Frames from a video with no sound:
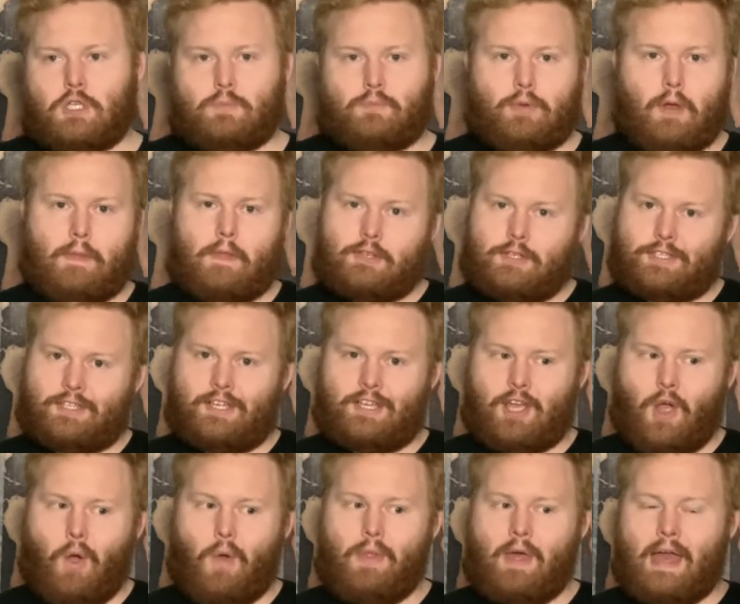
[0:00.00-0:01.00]
but this is going to
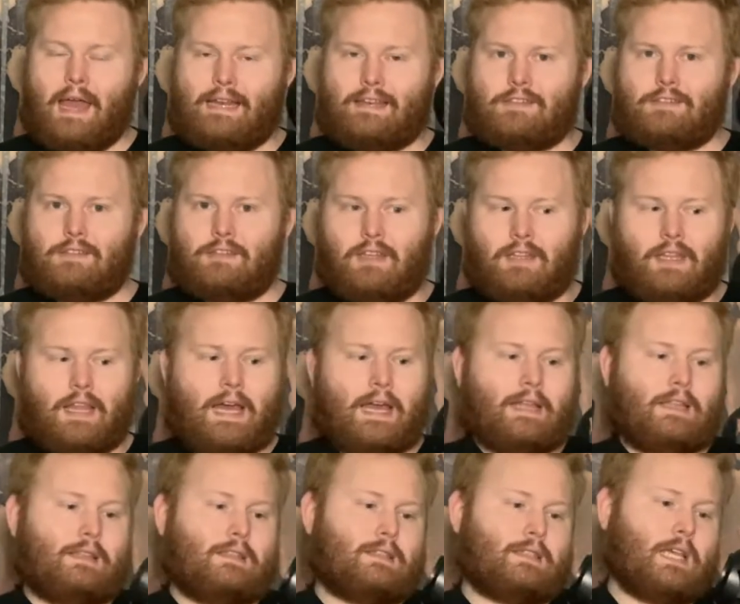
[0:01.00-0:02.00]
go on the end of the
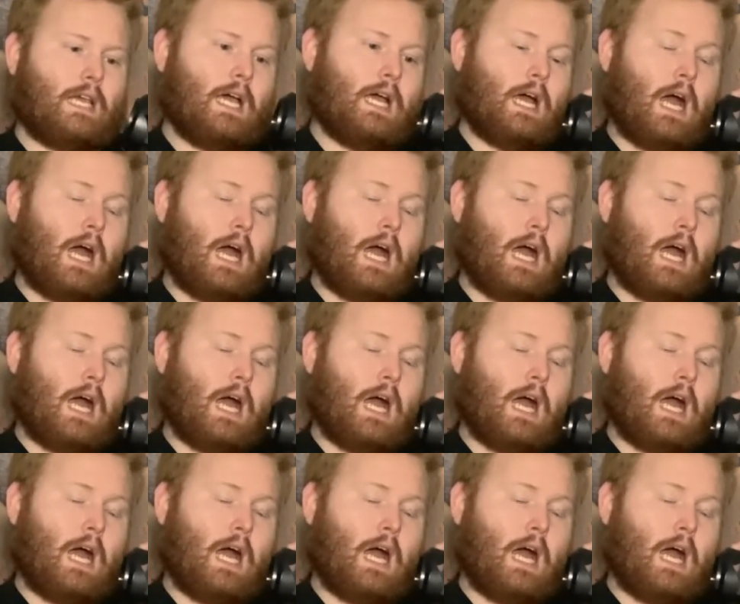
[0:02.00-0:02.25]
lens.